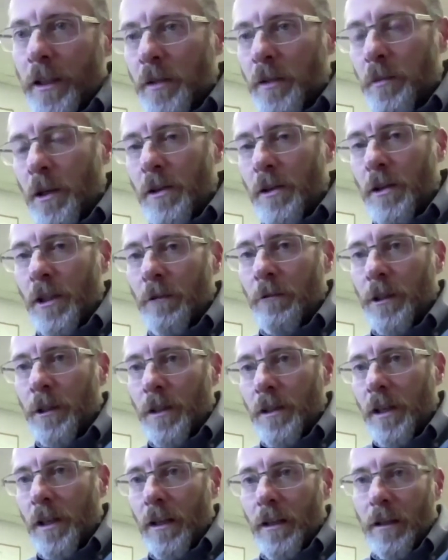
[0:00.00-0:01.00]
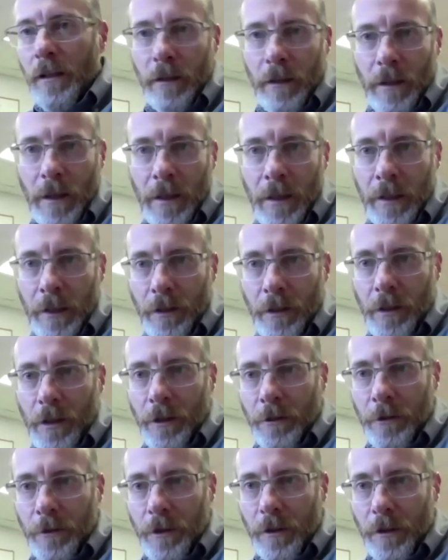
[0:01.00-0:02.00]
especially when it's taken in higher
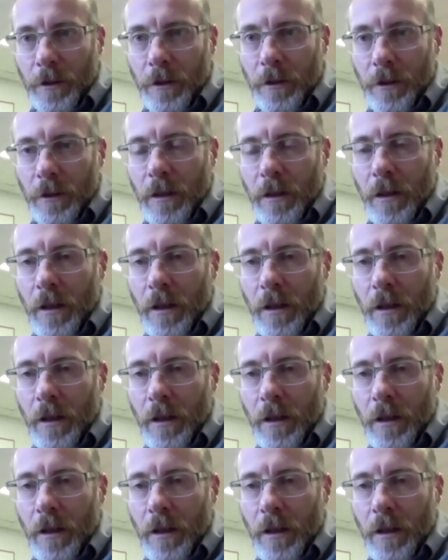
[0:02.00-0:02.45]
doses.